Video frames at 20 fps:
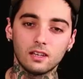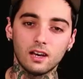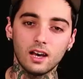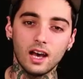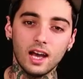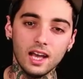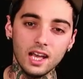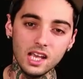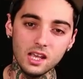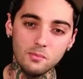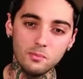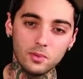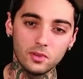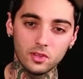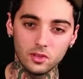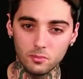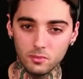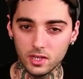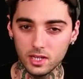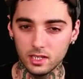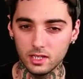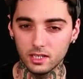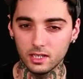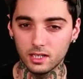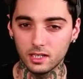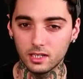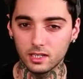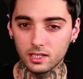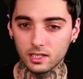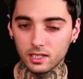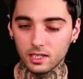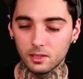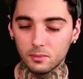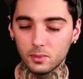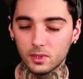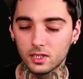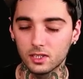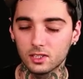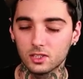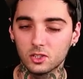hype and the media
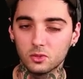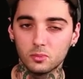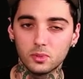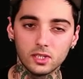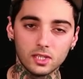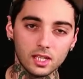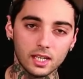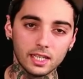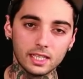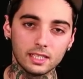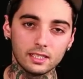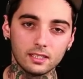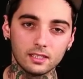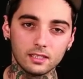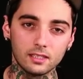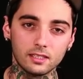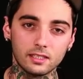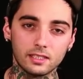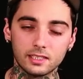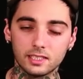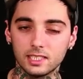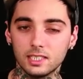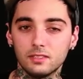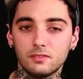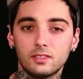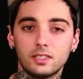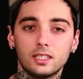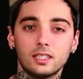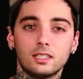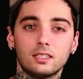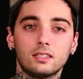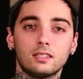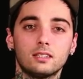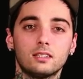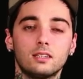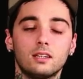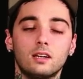can be a little bit, like, deceiving.